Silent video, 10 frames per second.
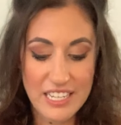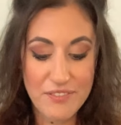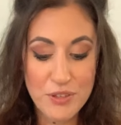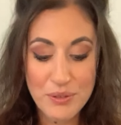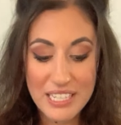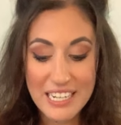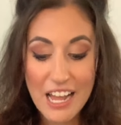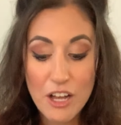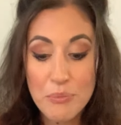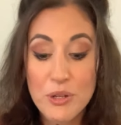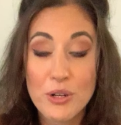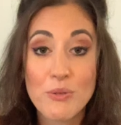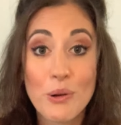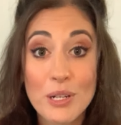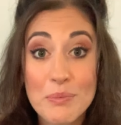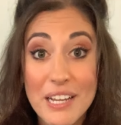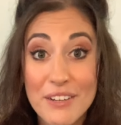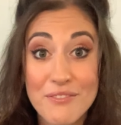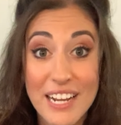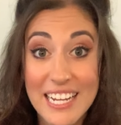If you need help, your grown-up
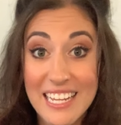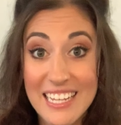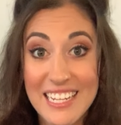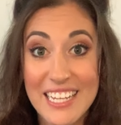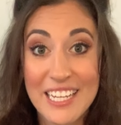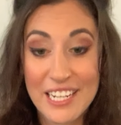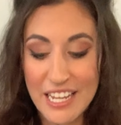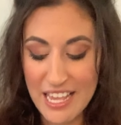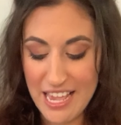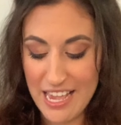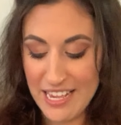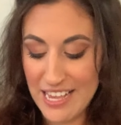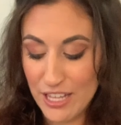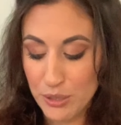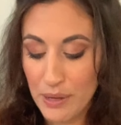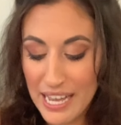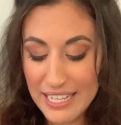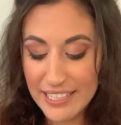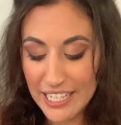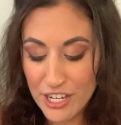can write it in a yellow
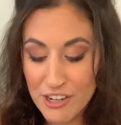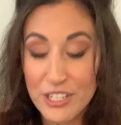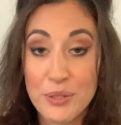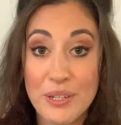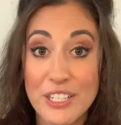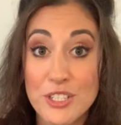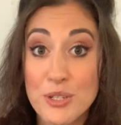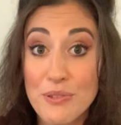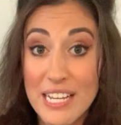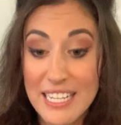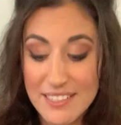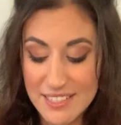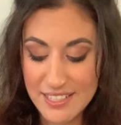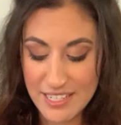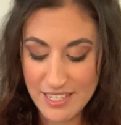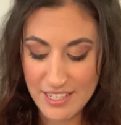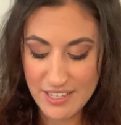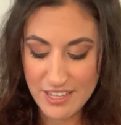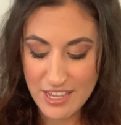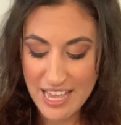highlighter and you can trace.
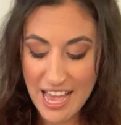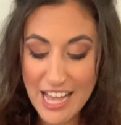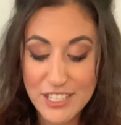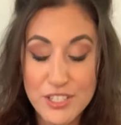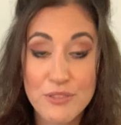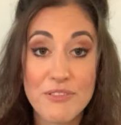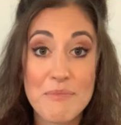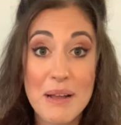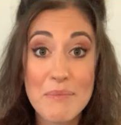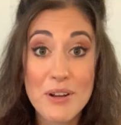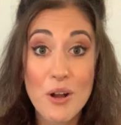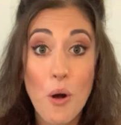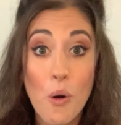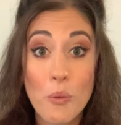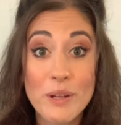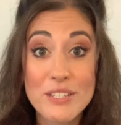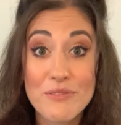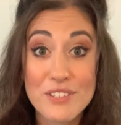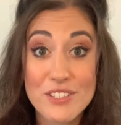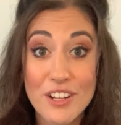And to remember, always
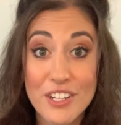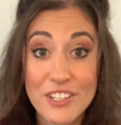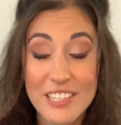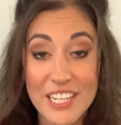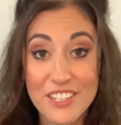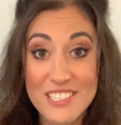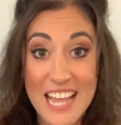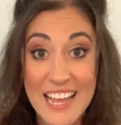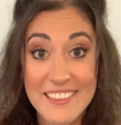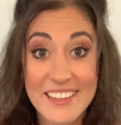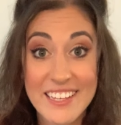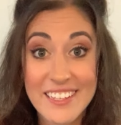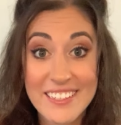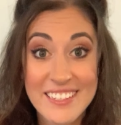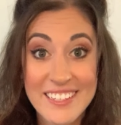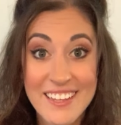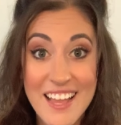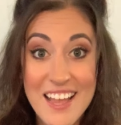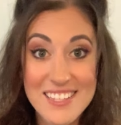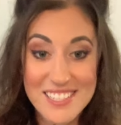start your letters at the
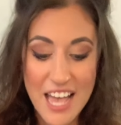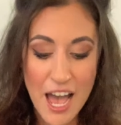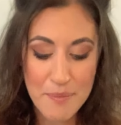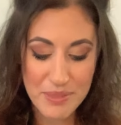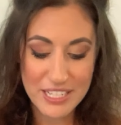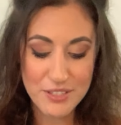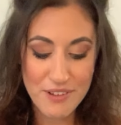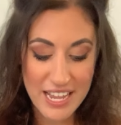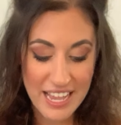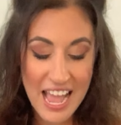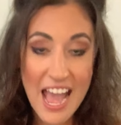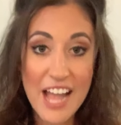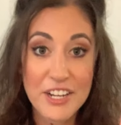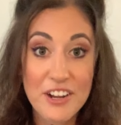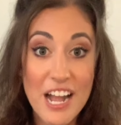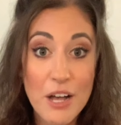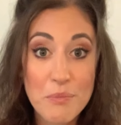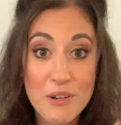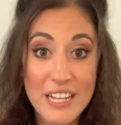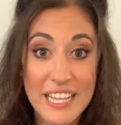top, that's right. And your
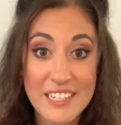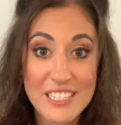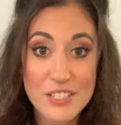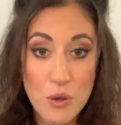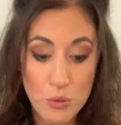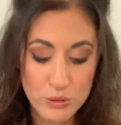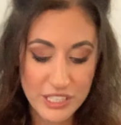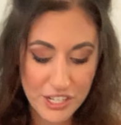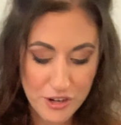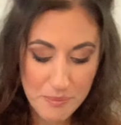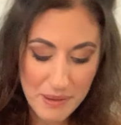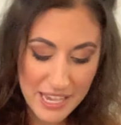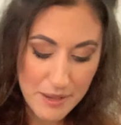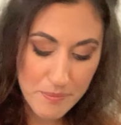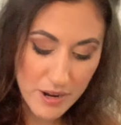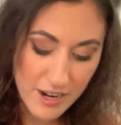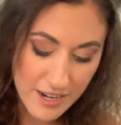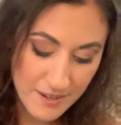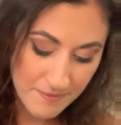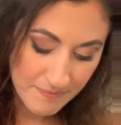helper hand is holding your paper.